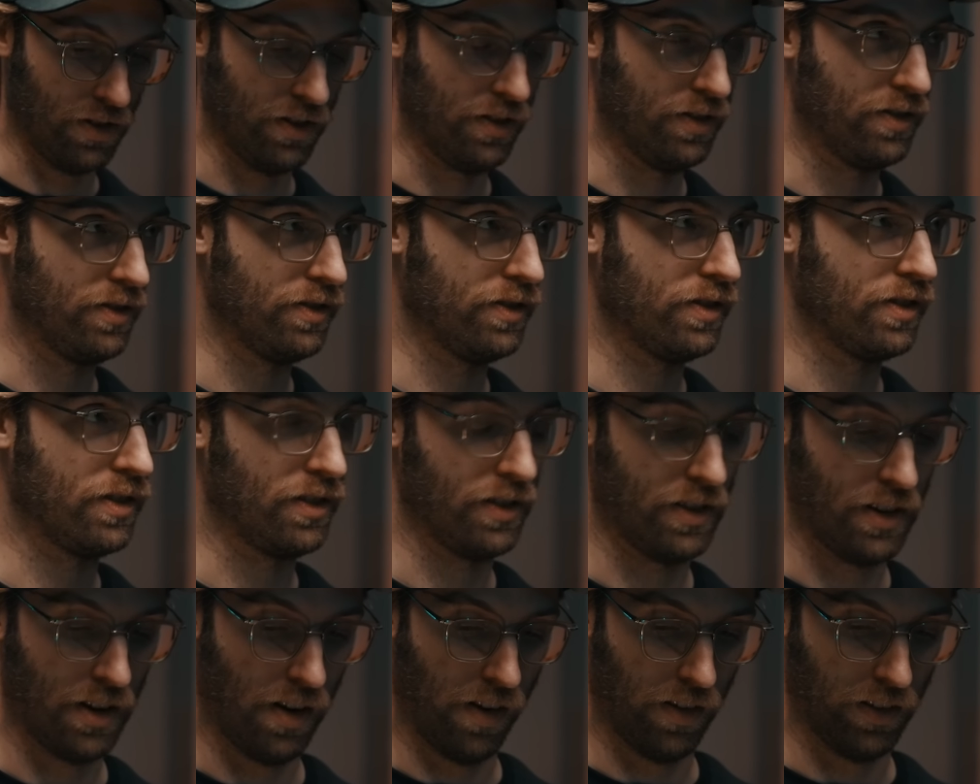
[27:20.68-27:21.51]
Do all
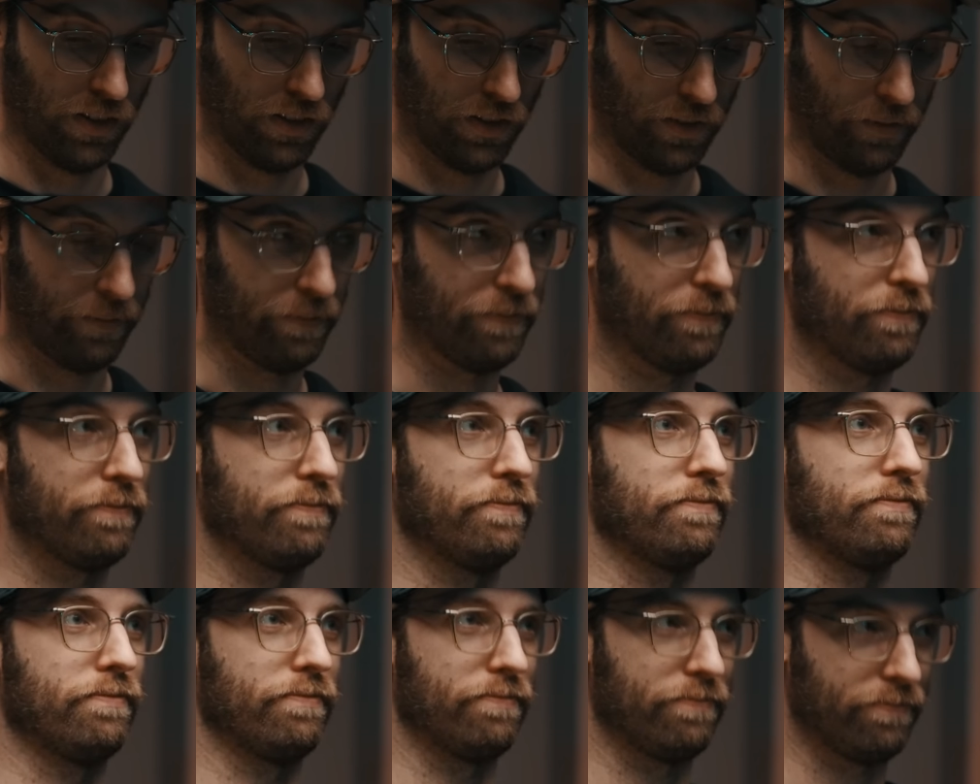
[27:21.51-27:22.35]
their activation
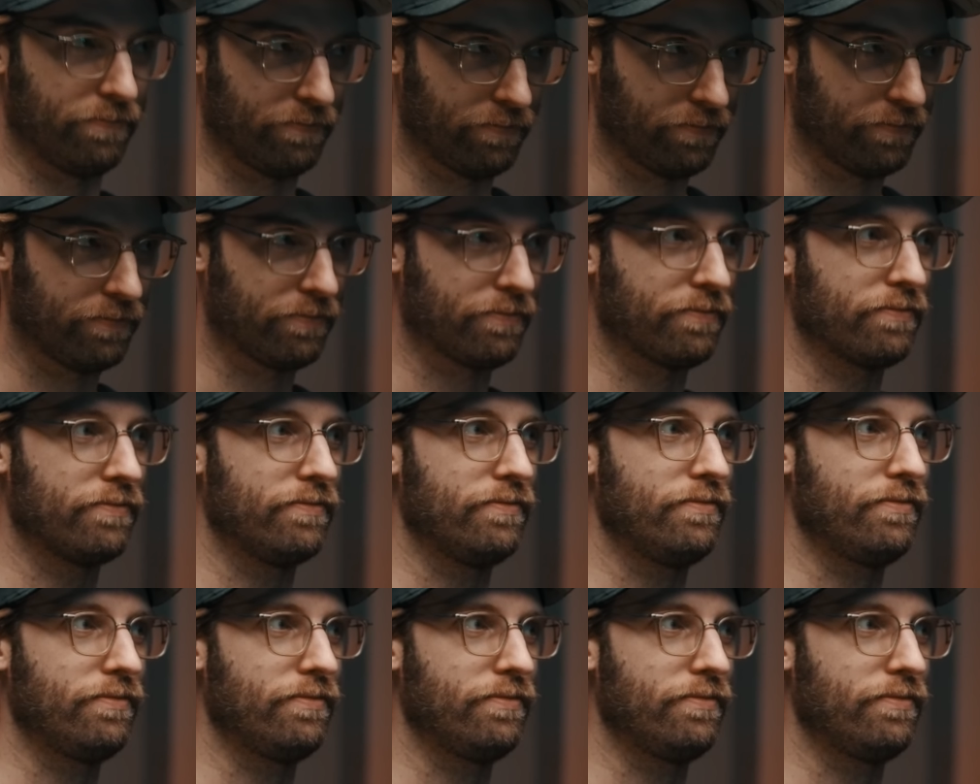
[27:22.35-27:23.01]
them.